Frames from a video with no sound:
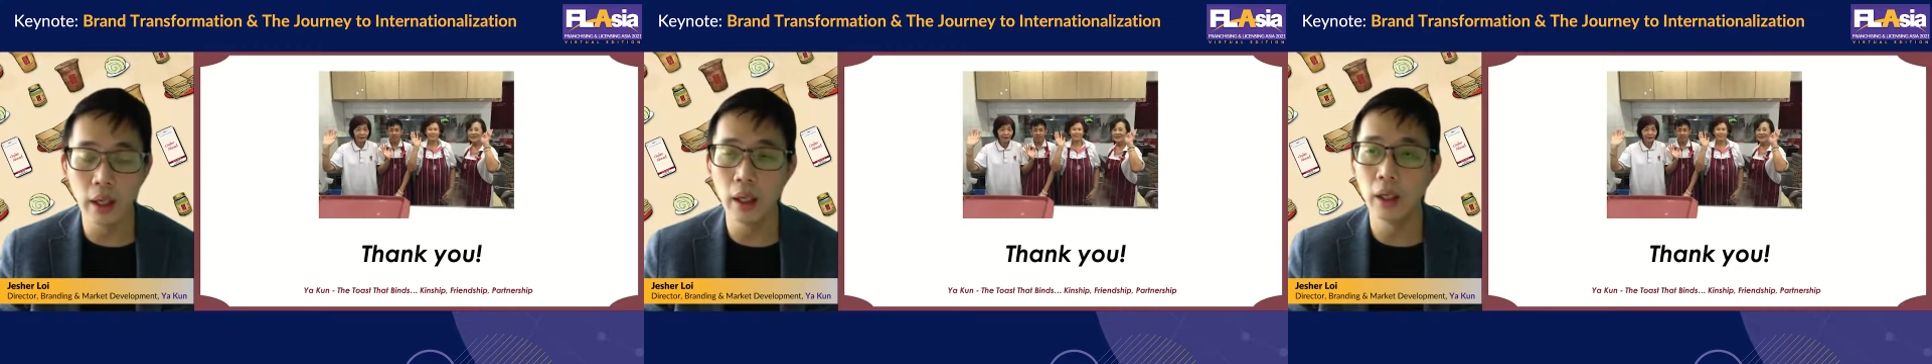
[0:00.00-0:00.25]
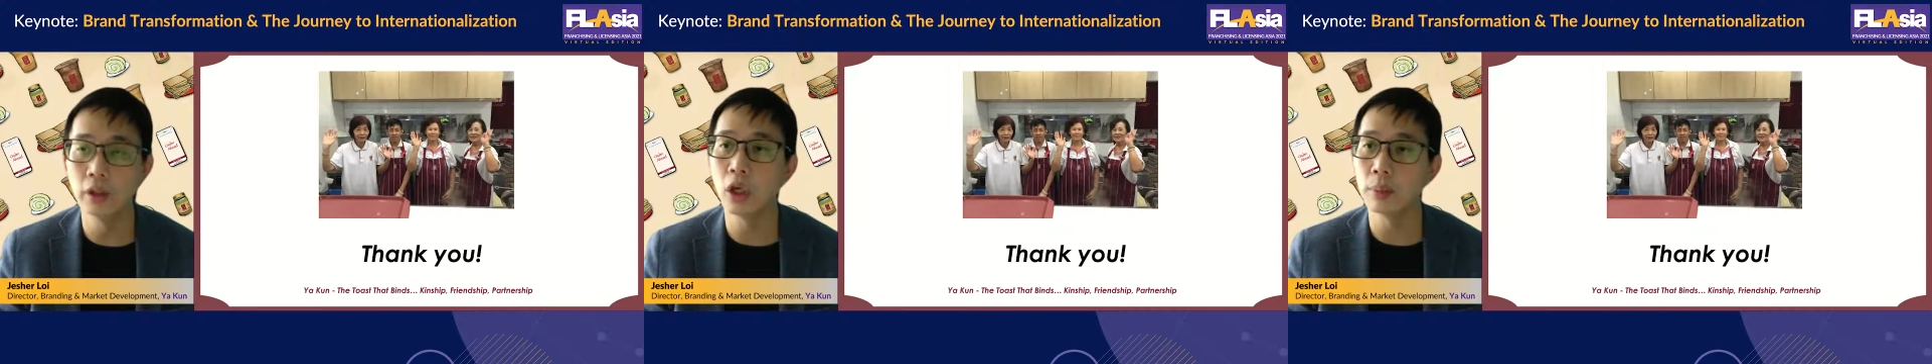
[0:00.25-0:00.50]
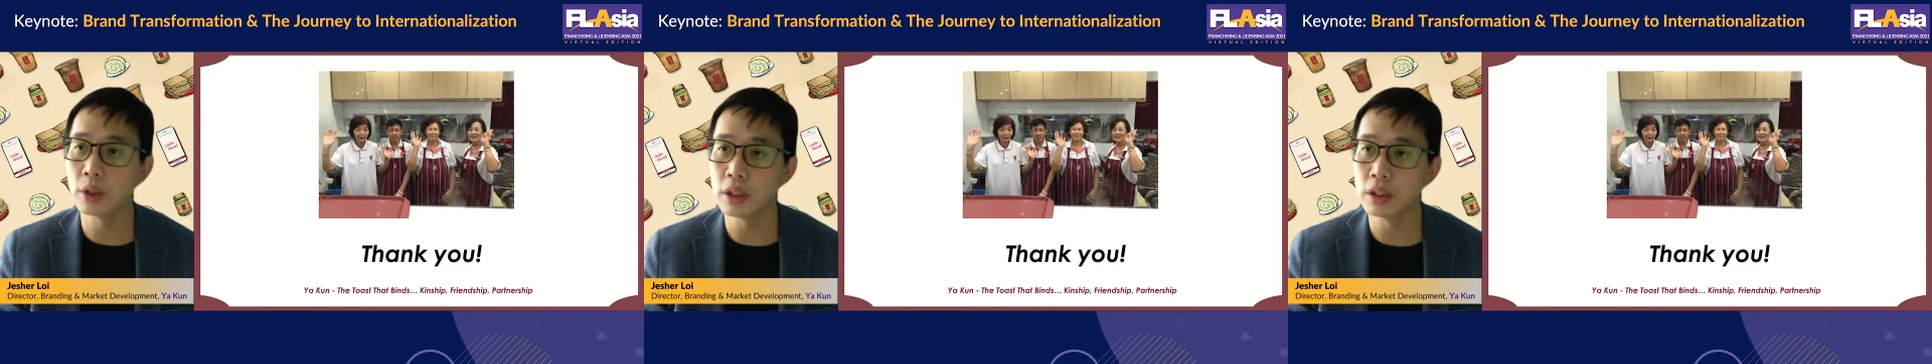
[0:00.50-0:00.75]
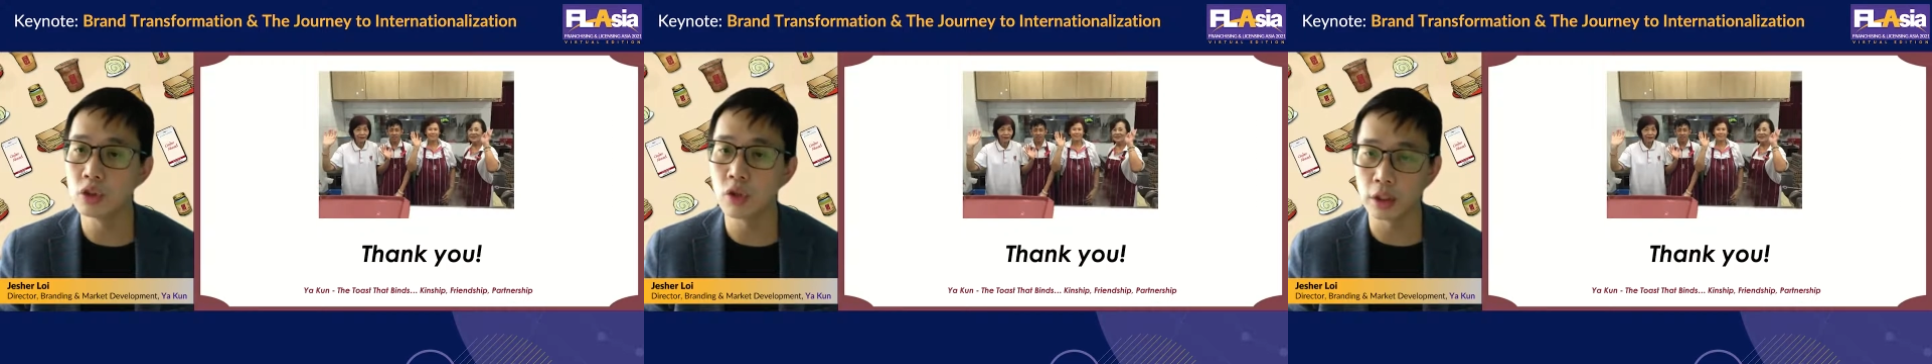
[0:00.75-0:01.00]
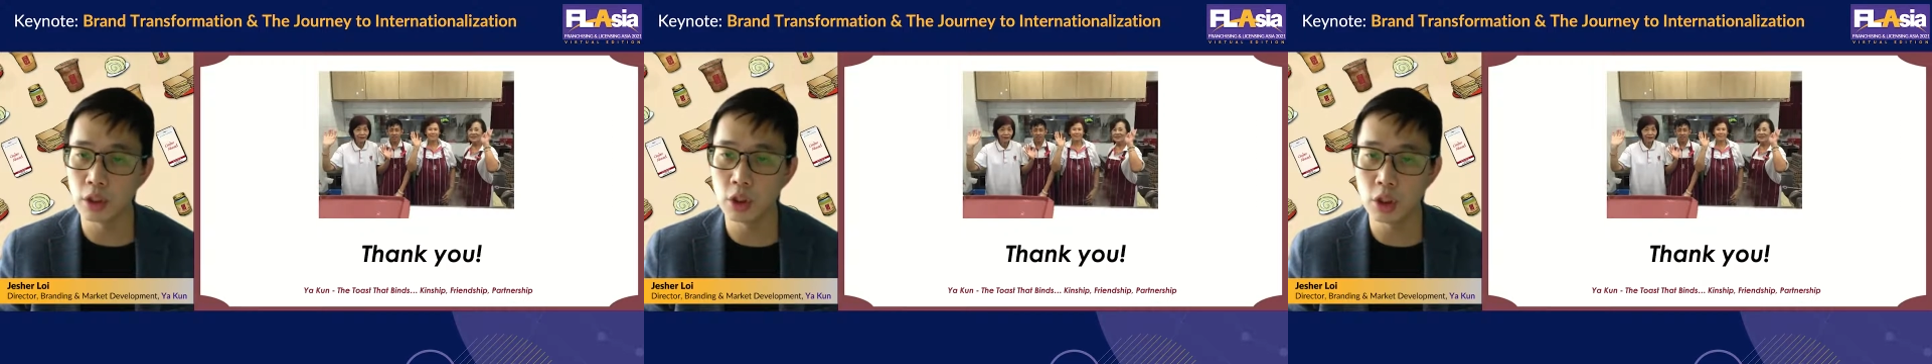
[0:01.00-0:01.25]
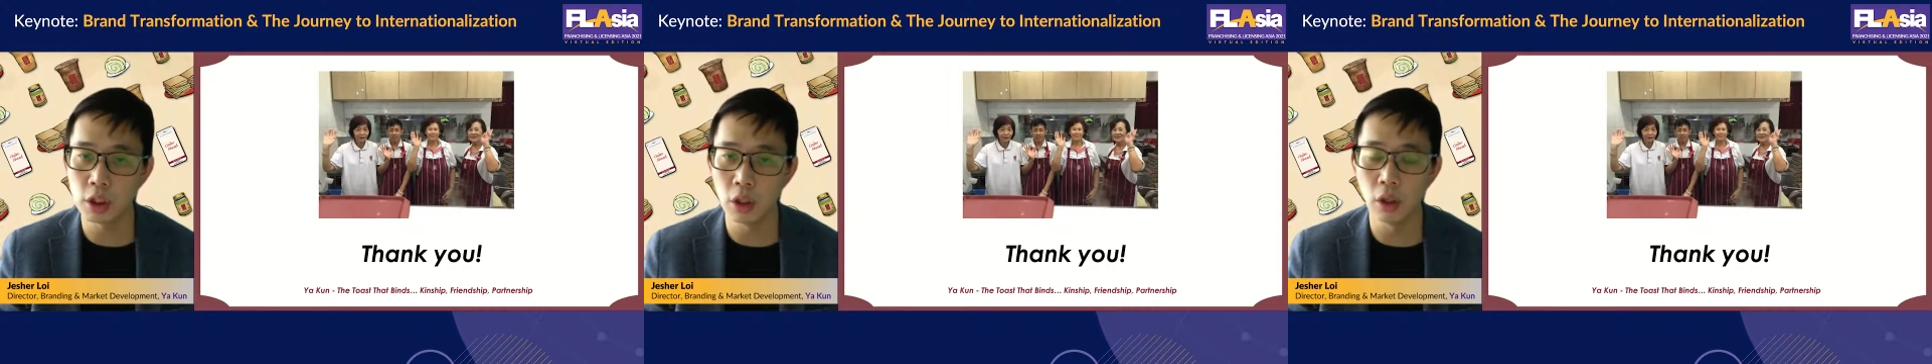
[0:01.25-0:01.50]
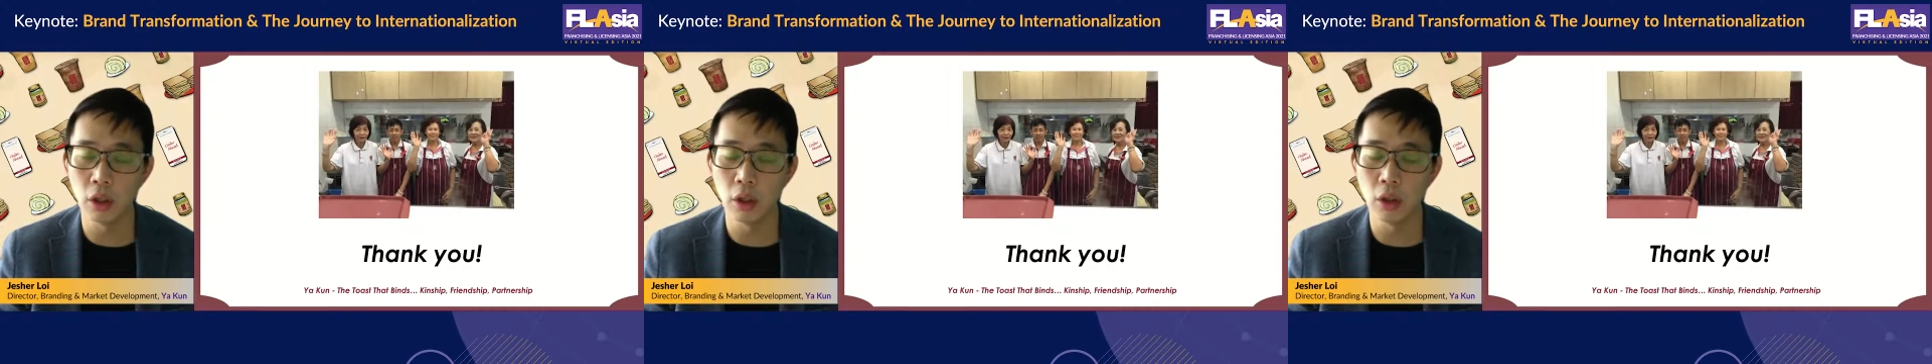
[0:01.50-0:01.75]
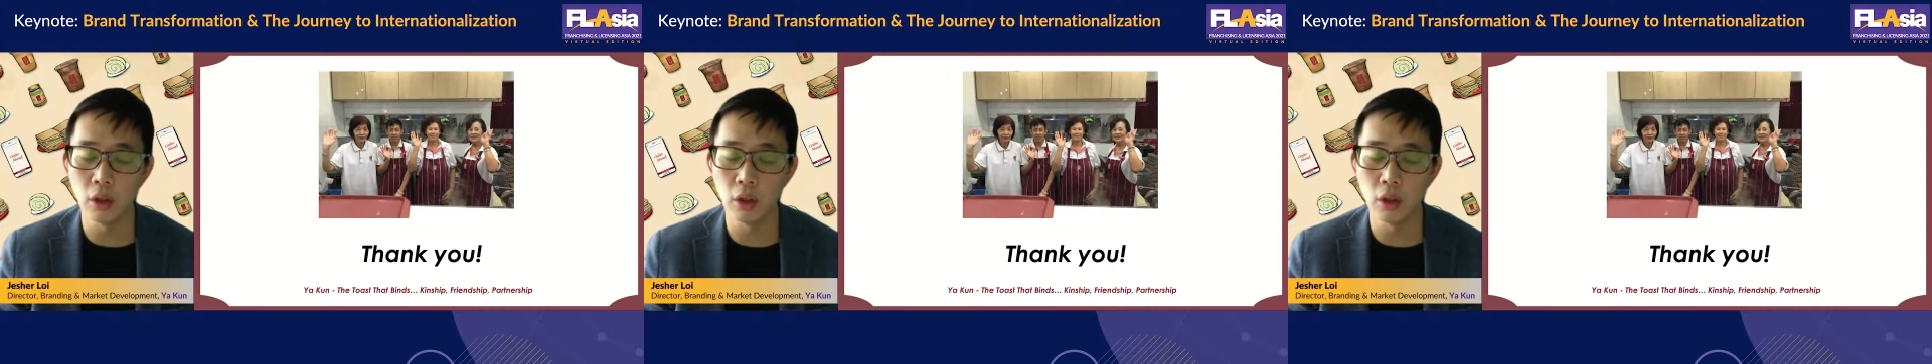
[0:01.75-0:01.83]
adoption strategy or